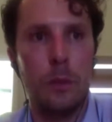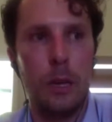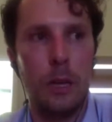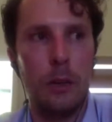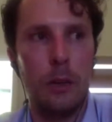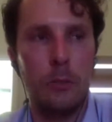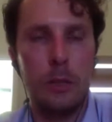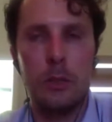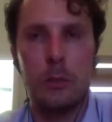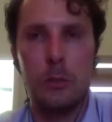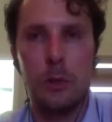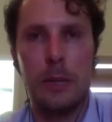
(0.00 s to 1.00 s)
in a
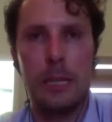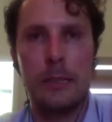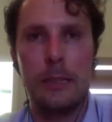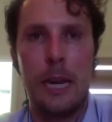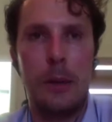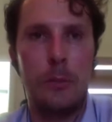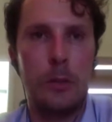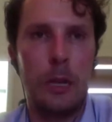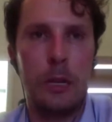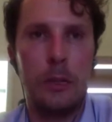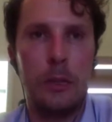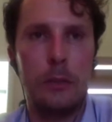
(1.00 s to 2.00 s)
reasonable amount of time, we're
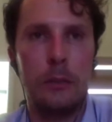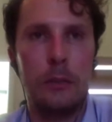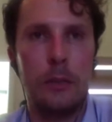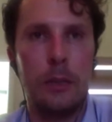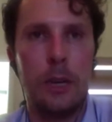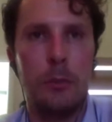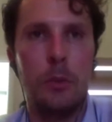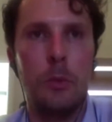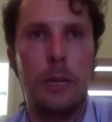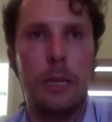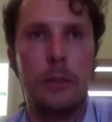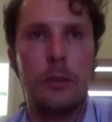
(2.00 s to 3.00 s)
talking a couple
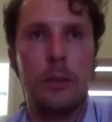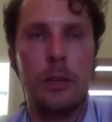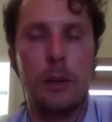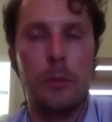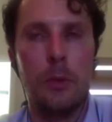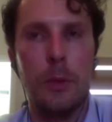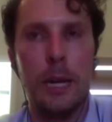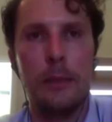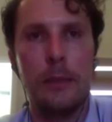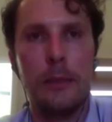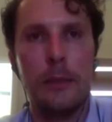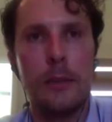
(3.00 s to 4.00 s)
weeks to a couple
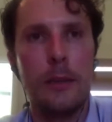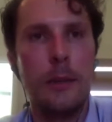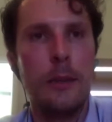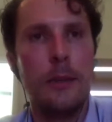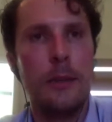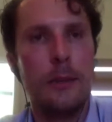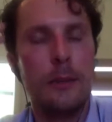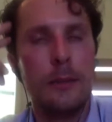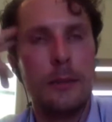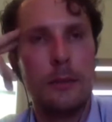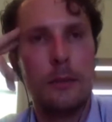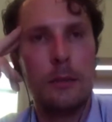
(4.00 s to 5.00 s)
months,
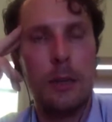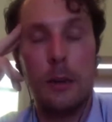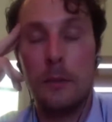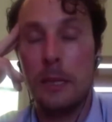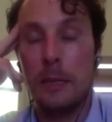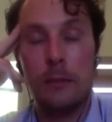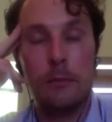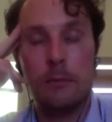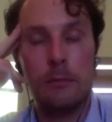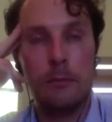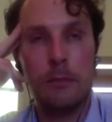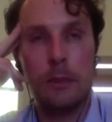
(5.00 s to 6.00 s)
I
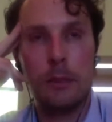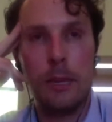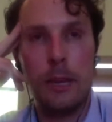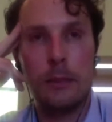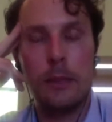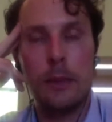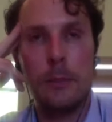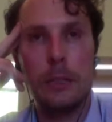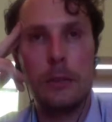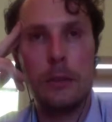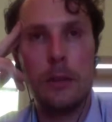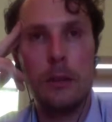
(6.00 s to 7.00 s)
mean, the sky's the
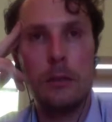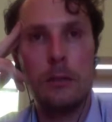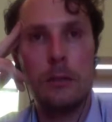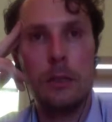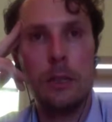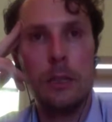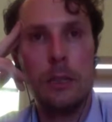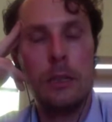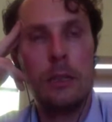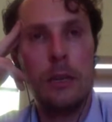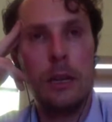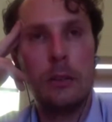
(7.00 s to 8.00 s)
limit. So
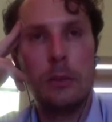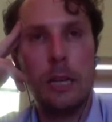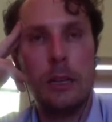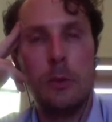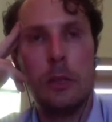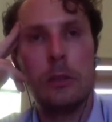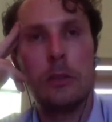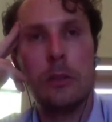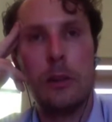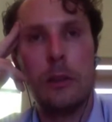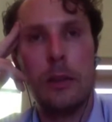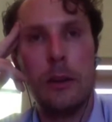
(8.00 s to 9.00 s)
I just kind of want to
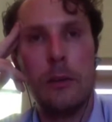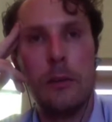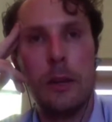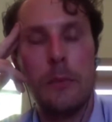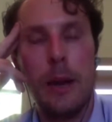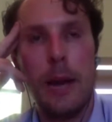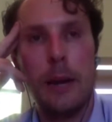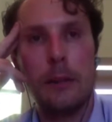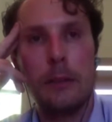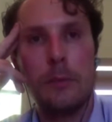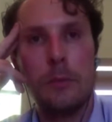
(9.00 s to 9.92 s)
start there and back